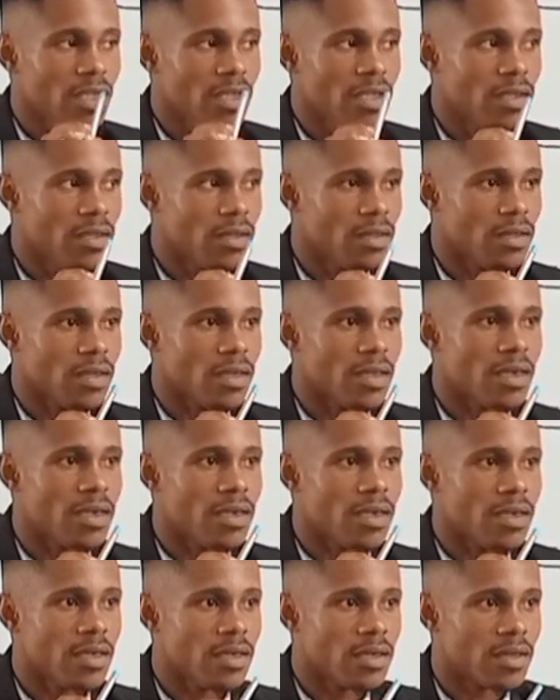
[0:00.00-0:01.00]
E,
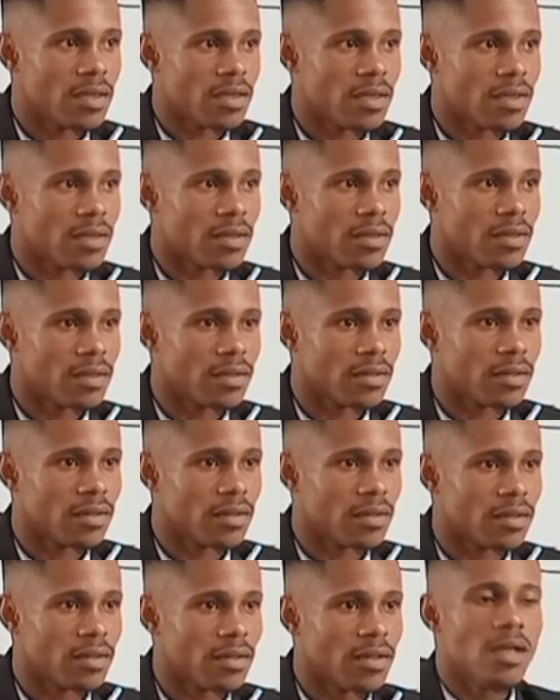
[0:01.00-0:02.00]
A.
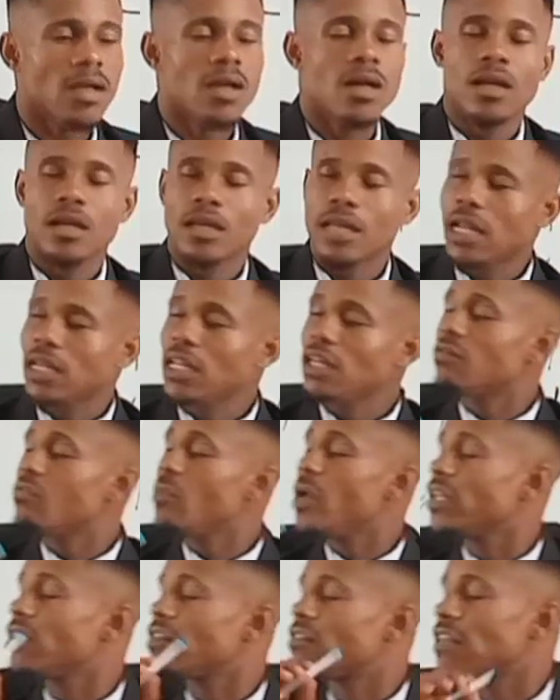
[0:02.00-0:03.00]
Now,
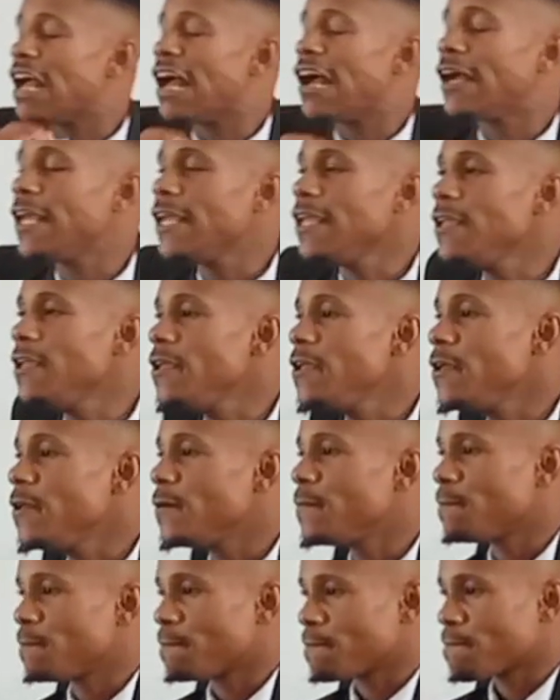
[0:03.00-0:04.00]
let's make the sound
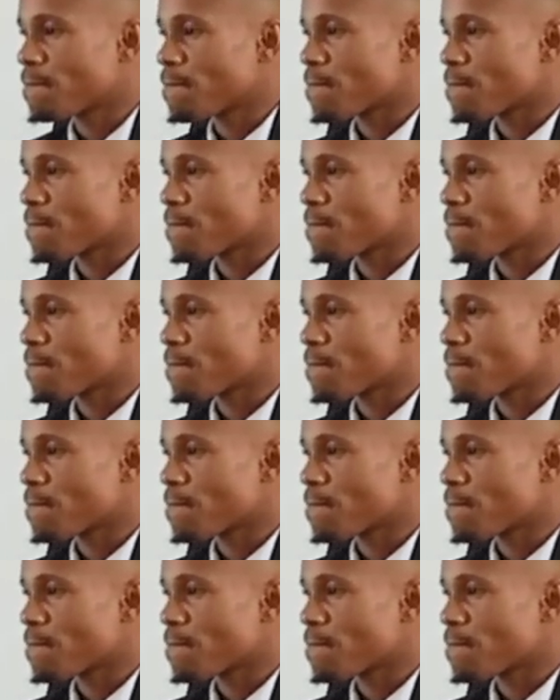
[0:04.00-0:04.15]
E.